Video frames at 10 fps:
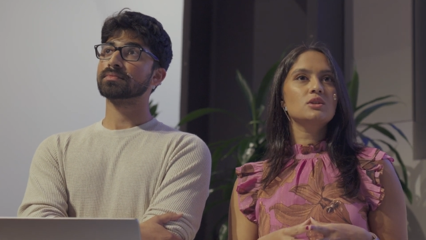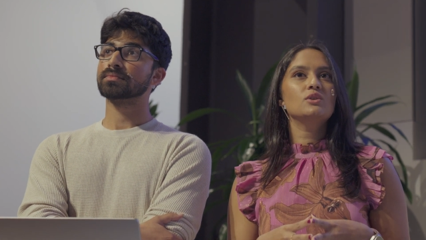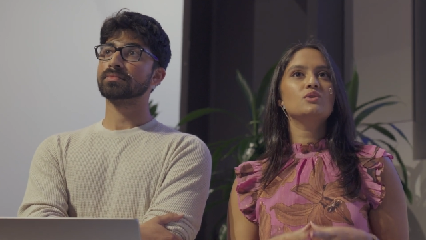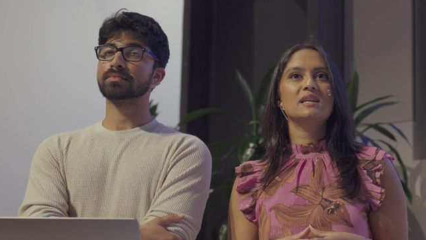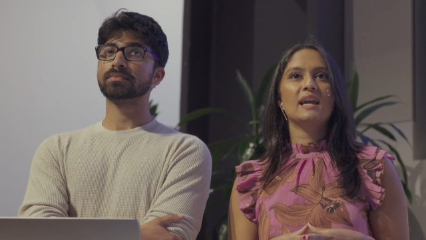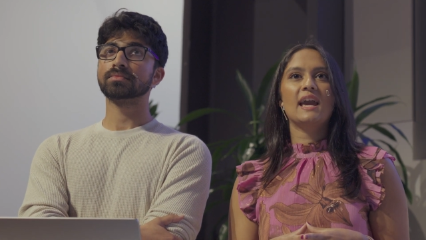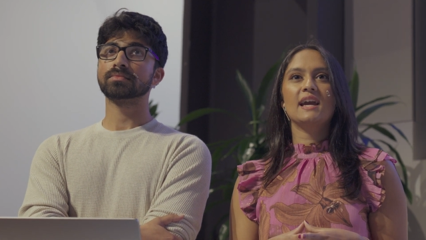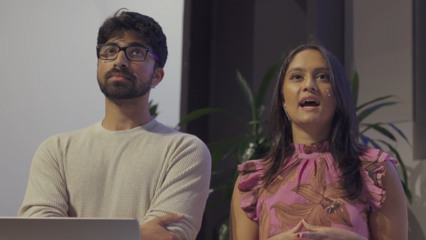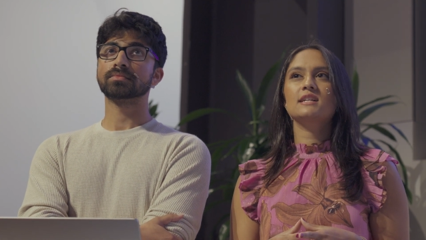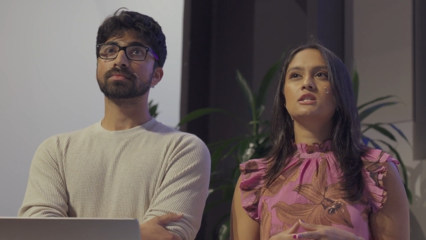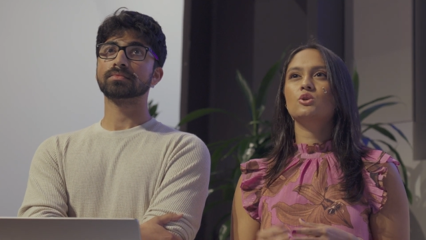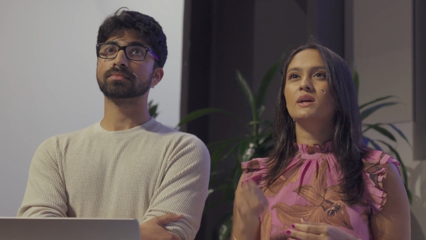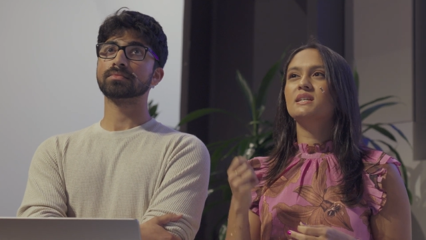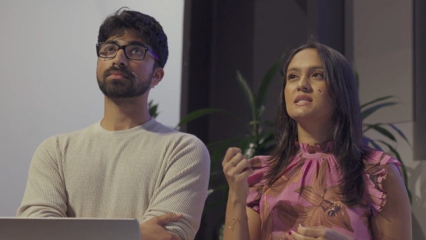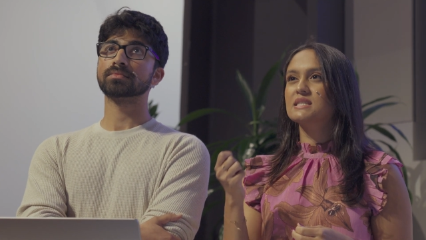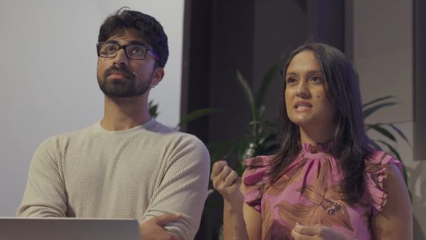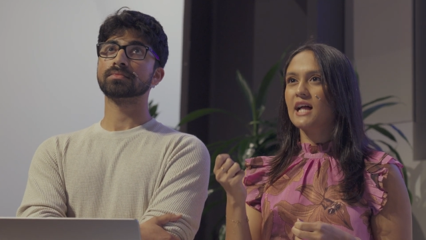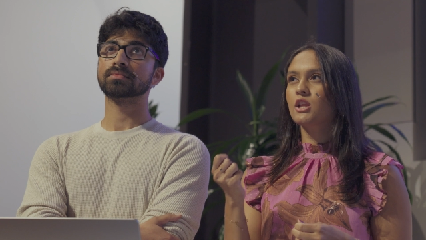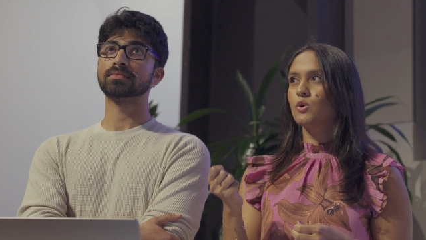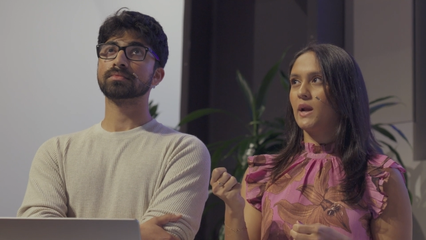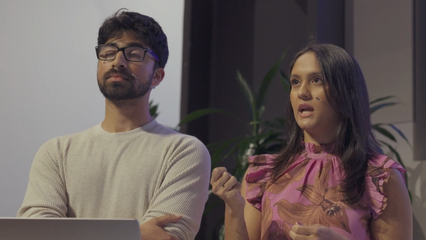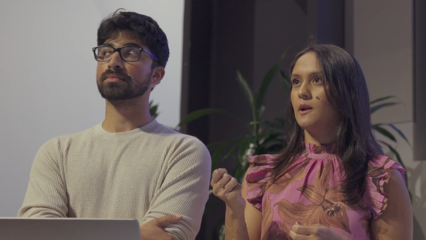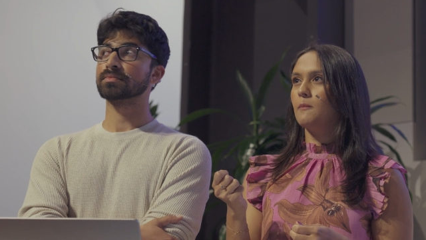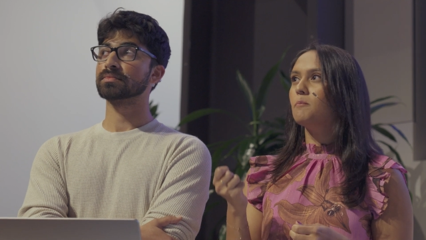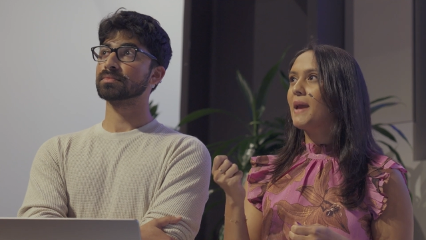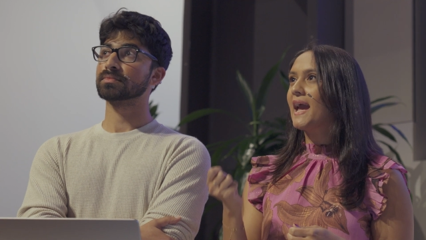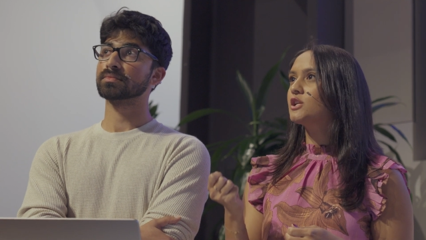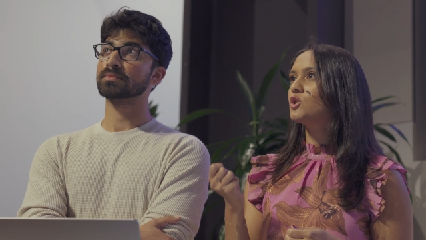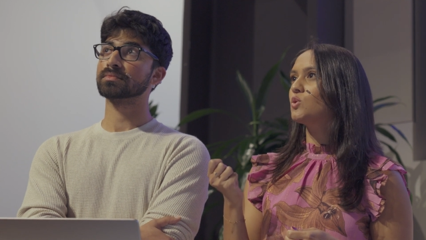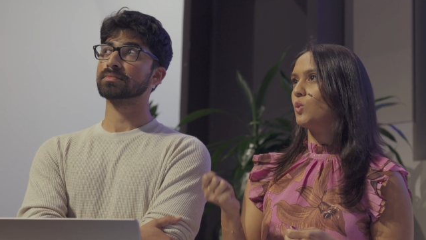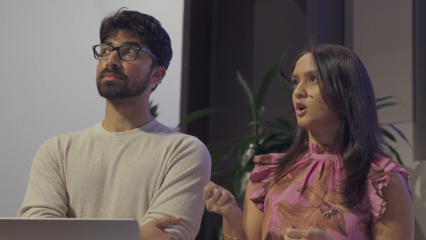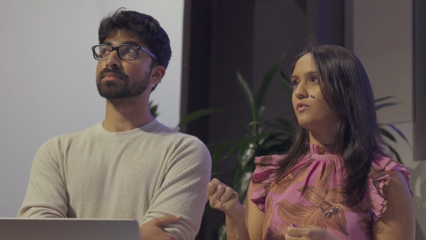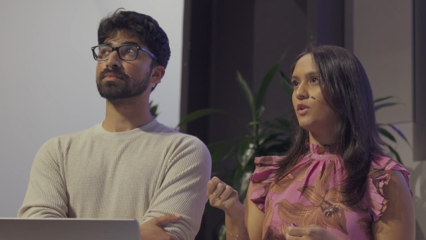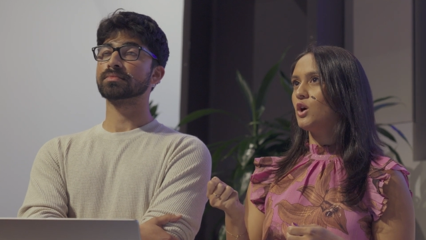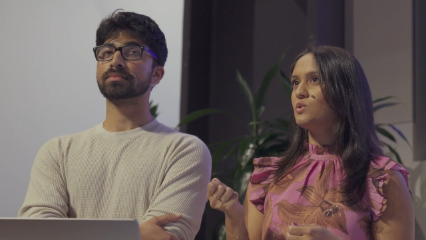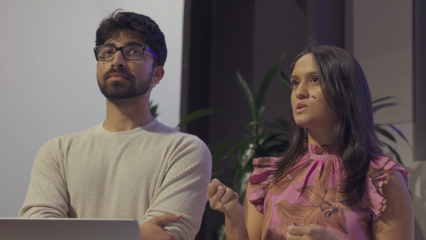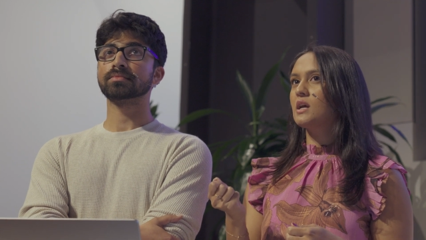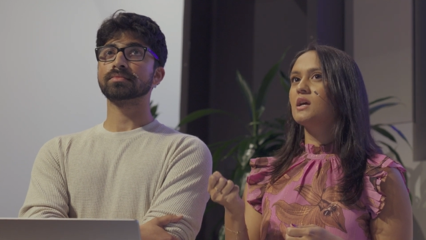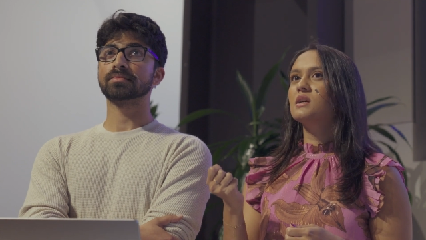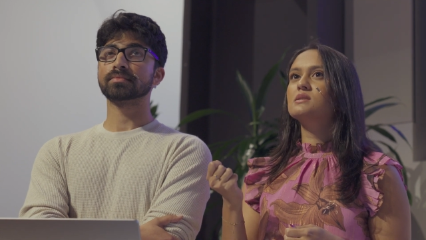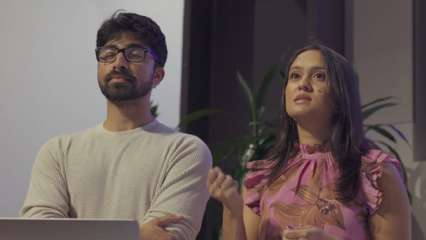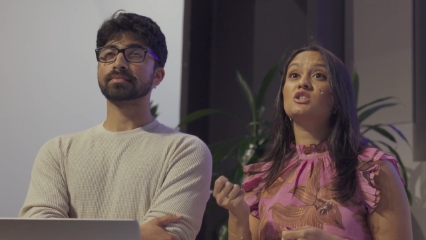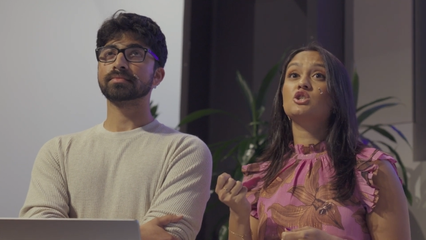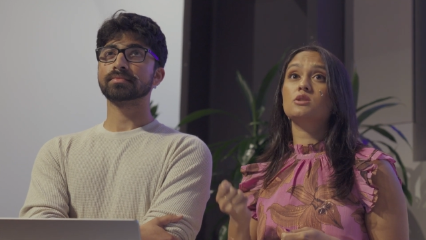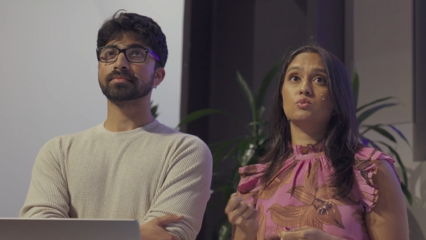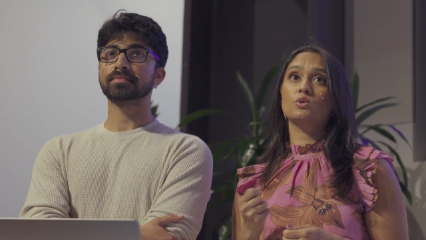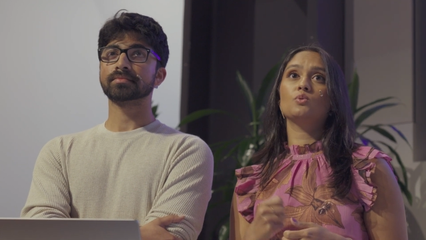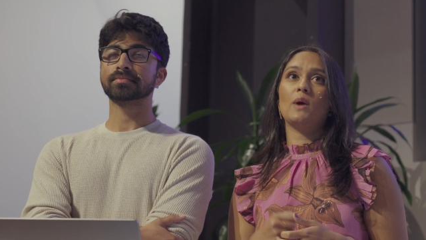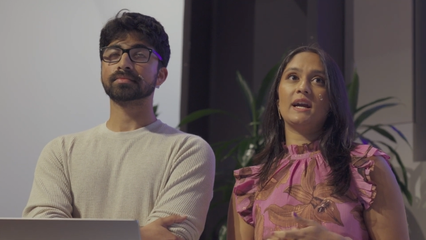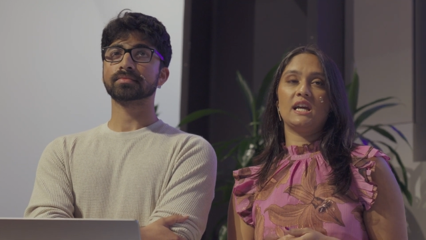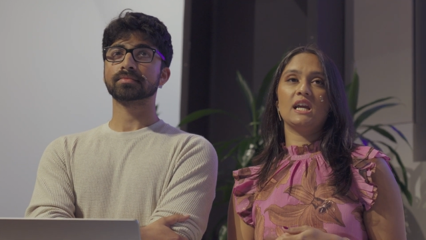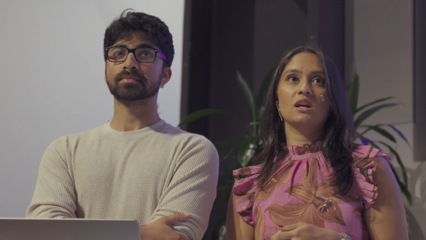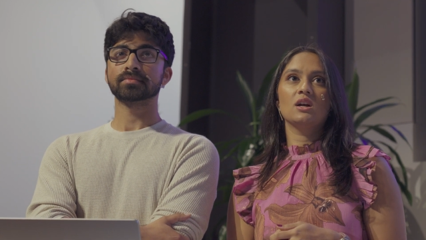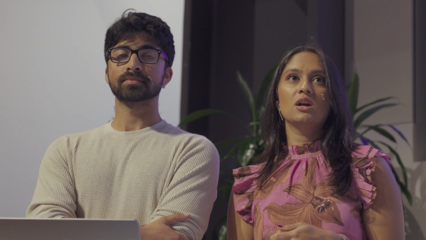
Speaker 1: using AI to accelerate manual workflows such as rule writing.